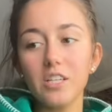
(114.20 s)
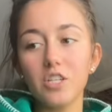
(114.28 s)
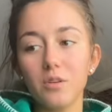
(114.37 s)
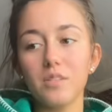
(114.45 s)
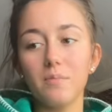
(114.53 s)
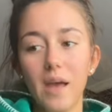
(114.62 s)

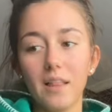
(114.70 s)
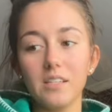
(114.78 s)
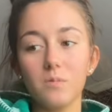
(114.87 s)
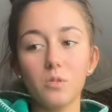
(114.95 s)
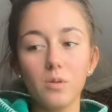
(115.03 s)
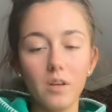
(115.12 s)
shows the balance
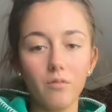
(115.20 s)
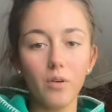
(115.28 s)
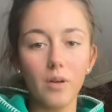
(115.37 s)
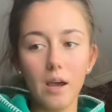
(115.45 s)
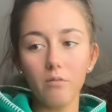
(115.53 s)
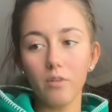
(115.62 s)
between inflow
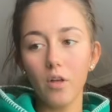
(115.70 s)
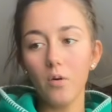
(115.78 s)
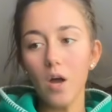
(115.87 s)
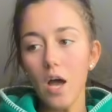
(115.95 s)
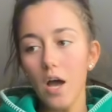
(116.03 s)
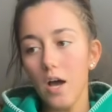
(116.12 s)
and outflow
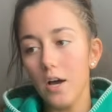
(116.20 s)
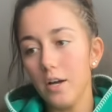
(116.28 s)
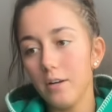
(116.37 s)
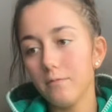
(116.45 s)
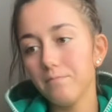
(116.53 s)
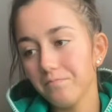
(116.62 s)

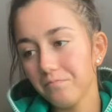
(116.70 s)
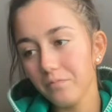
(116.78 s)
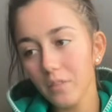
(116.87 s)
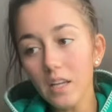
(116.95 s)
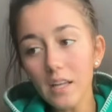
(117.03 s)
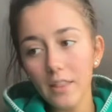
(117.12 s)

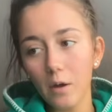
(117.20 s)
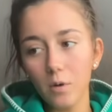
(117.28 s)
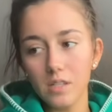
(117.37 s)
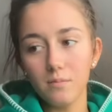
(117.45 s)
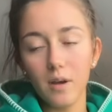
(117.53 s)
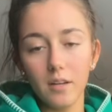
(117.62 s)
that was